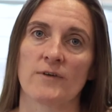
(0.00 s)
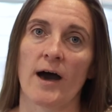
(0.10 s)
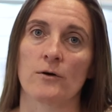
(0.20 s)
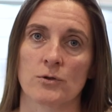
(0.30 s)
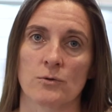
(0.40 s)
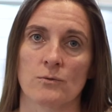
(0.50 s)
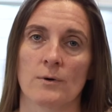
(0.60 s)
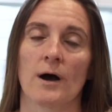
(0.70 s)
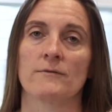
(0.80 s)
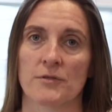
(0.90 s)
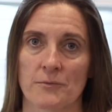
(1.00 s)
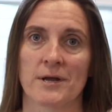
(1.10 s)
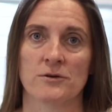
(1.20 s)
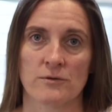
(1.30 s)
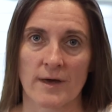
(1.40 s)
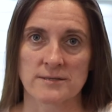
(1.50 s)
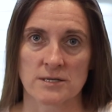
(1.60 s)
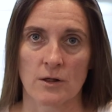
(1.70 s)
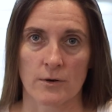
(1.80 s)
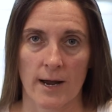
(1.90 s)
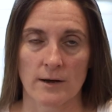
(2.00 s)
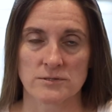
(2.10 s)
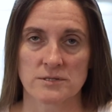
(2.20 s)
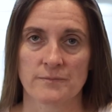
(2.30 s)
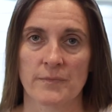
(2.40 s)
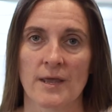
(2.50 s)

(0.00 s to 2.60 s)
value of a $300,000 house.